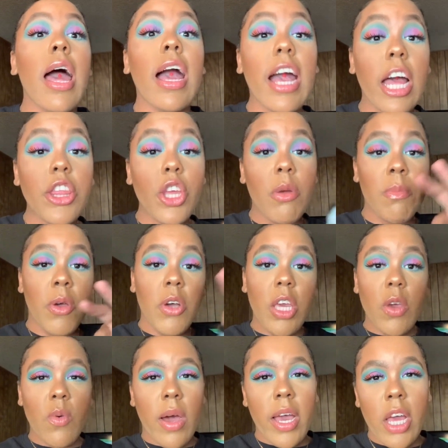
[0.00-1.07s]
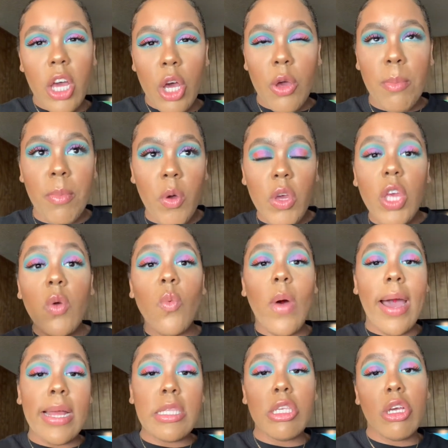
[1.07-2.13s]
I got their Milky White Milky
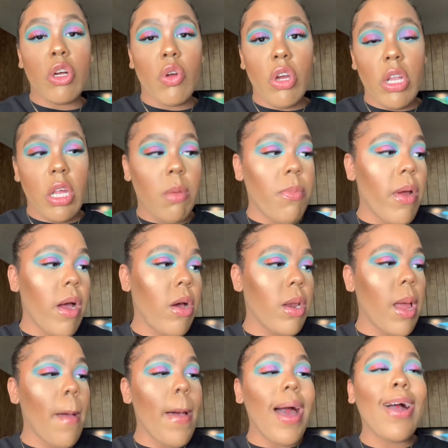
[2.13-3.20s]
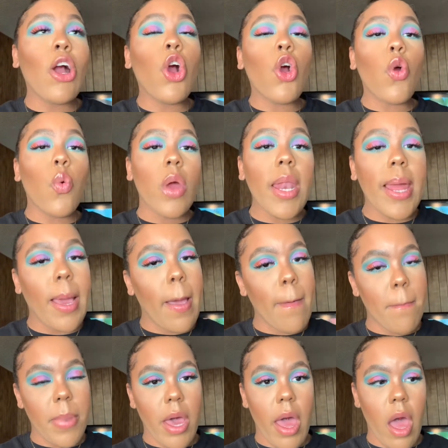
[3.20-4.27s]
Whites acrylic acrylic
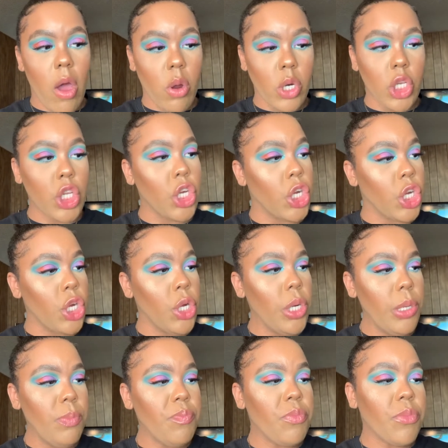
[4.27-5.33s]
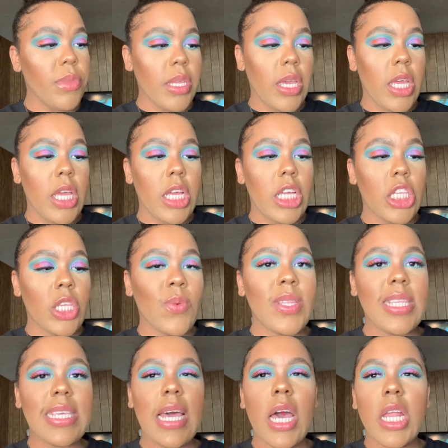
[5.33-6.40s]
powder. So
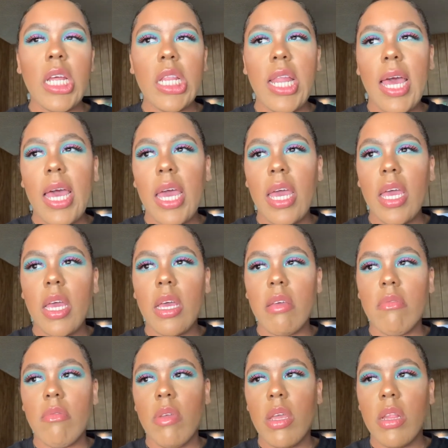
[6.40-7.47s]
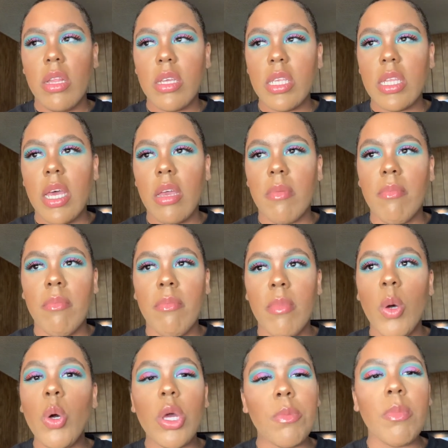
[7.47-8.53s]
it's kind of like it looks like
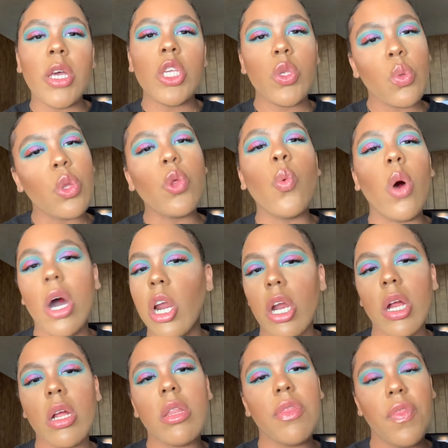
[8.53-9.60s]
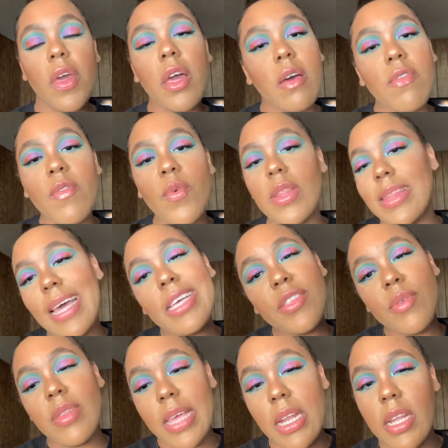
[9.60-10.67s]
milk mixed with water. Think of what that's
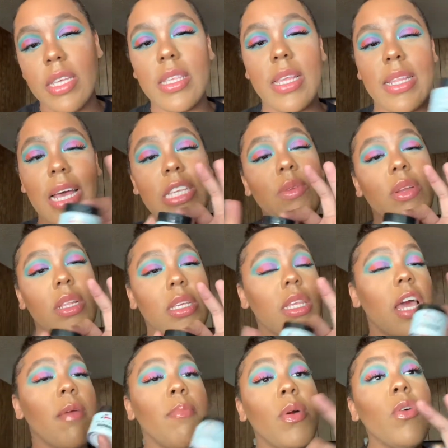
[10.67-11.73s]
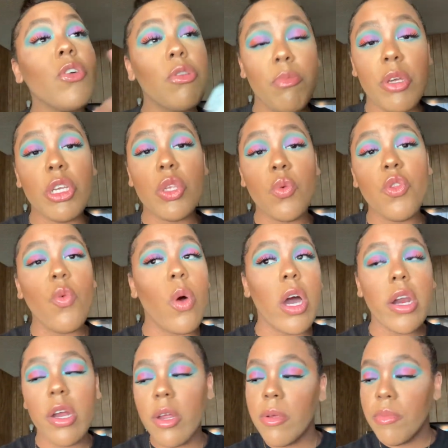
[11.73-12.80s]
what that looks like. That's what it looks like, milk mixed with
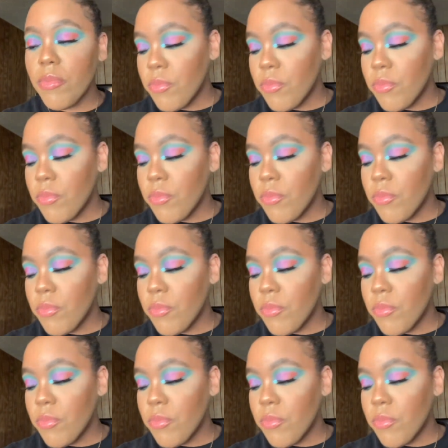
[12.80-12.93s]
water.